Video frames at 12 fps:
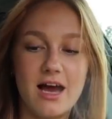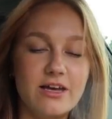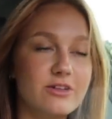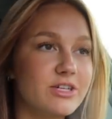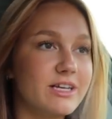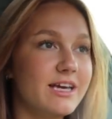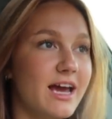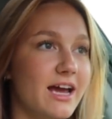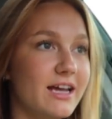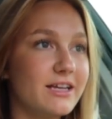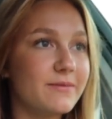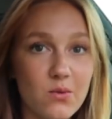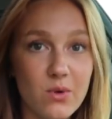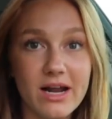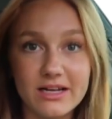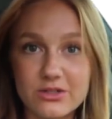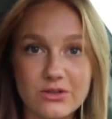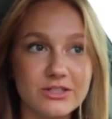I usually get what
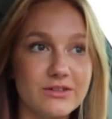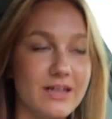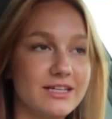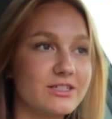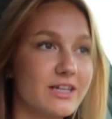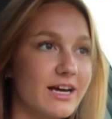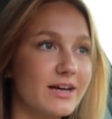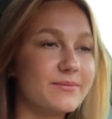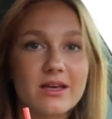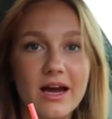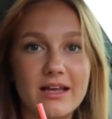I told you yesterday.